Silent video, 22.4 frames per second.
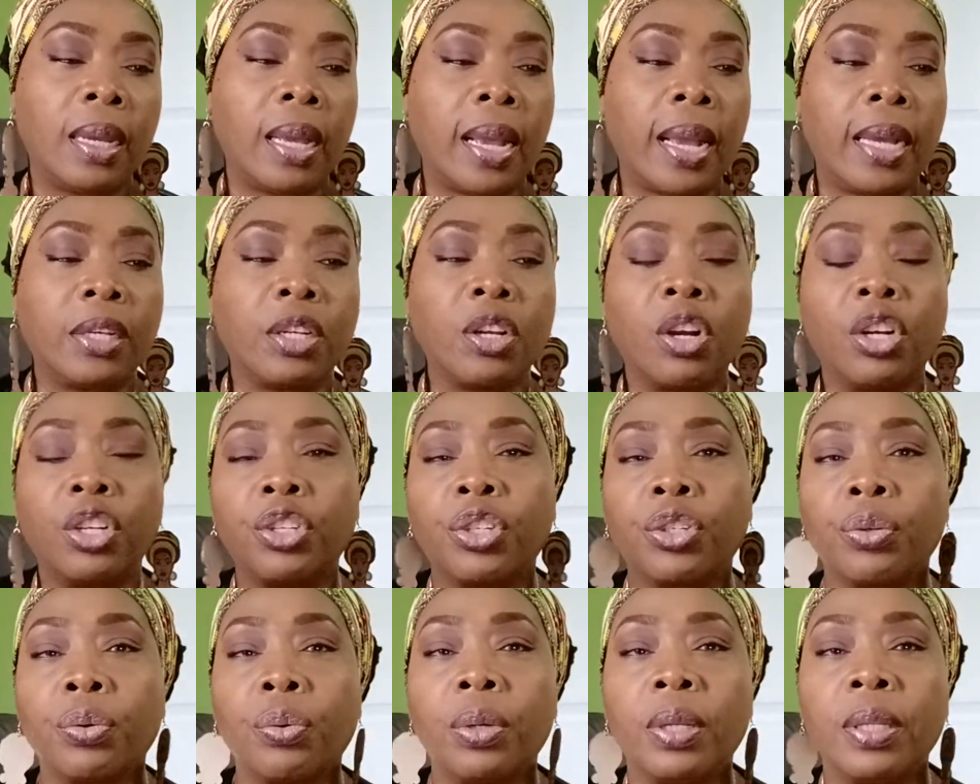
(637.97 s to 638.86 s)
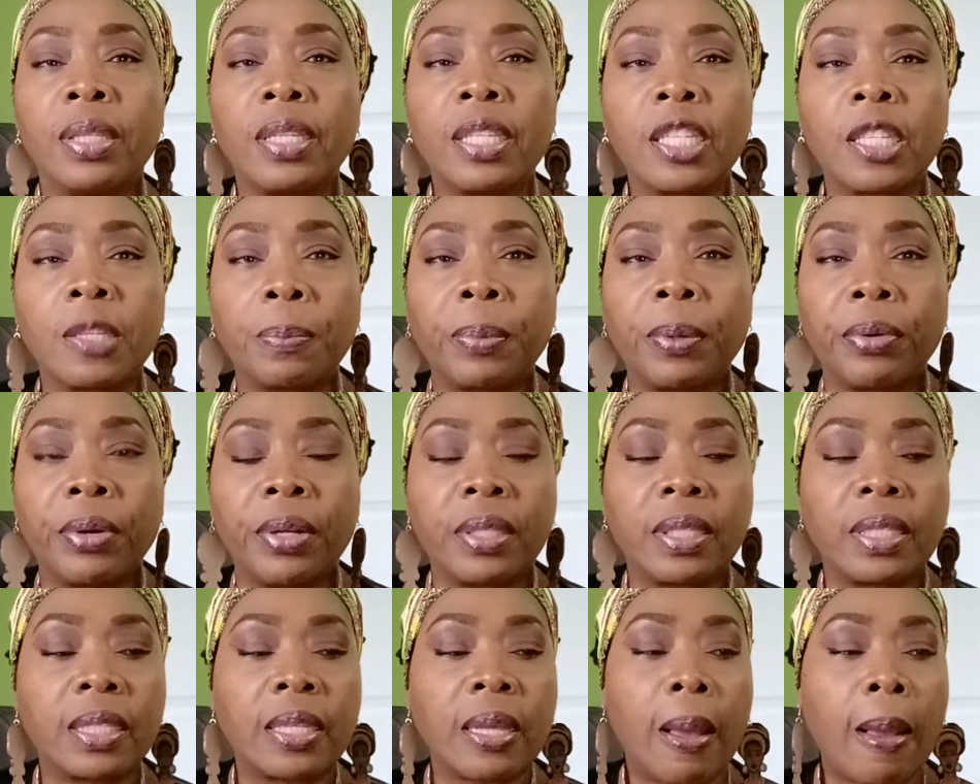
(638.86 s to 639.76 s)
and controlling
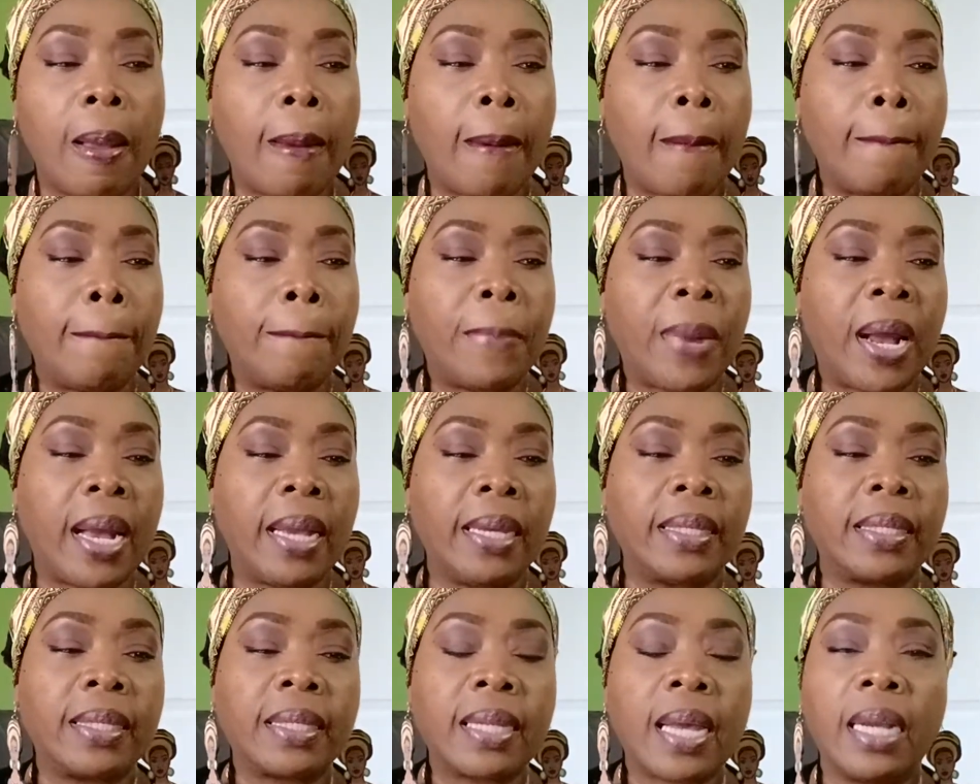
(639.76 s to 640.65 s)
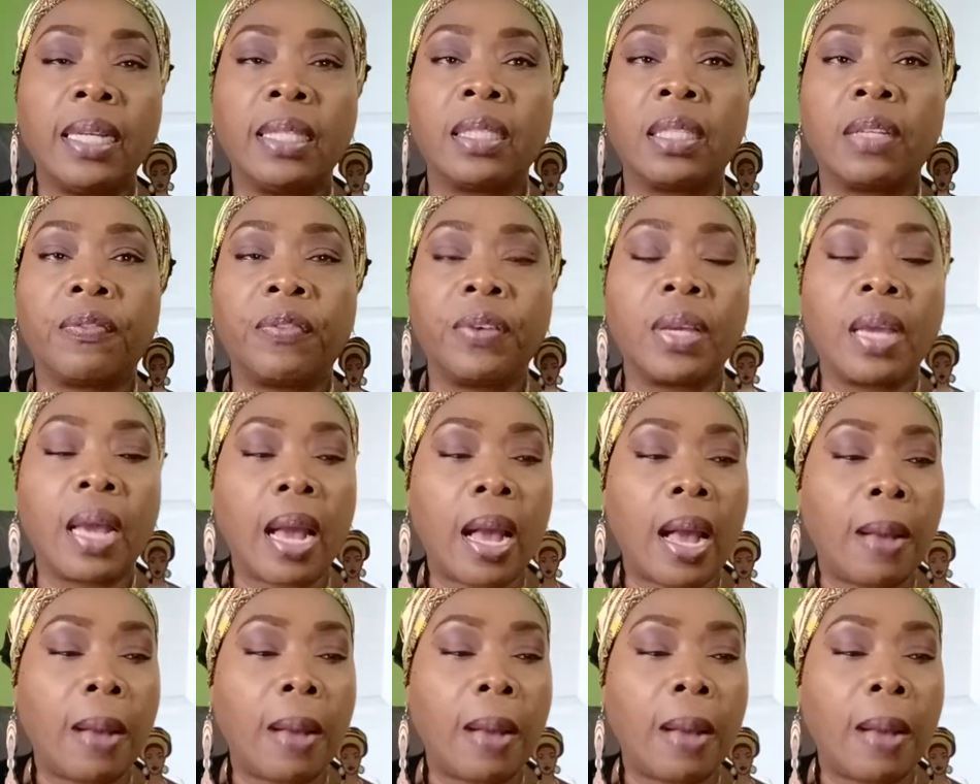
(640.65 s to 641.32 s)
spirits by scientific